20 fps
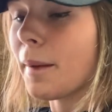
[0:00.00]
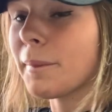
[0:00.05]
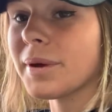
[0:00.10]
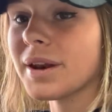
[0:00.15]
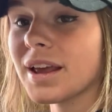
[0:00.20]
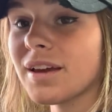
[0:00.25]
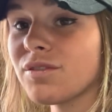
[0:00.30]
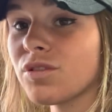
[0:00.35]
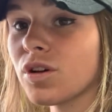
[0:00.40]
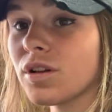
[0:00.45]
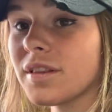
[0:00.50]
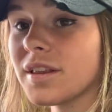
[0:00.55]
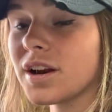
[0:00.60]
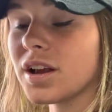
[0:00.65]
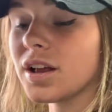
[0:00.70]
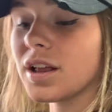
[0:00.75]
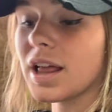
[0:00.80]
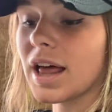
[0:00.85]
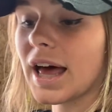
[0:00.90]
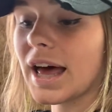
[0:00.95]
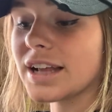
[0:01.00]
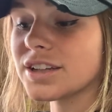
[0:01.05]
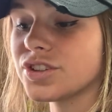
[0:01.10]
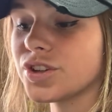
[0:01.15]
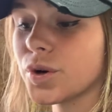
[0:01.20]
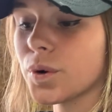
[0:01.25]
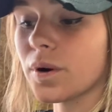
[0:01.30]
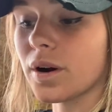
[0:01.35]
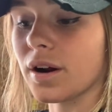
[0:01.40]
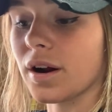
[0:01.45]
I'm gonna give you a little
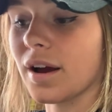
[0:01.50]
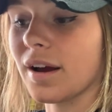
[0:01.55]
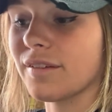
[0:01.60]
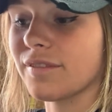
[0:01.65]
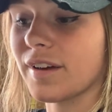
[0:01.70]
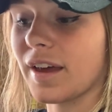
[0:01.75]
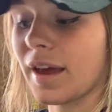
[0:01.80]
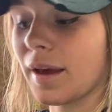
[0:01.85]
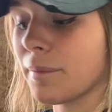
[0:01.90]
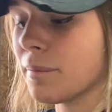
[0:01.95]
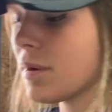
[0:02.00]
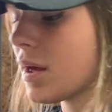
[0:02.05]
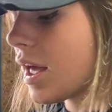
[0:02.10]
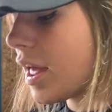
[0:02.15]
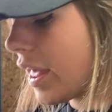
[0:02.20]
tour of him.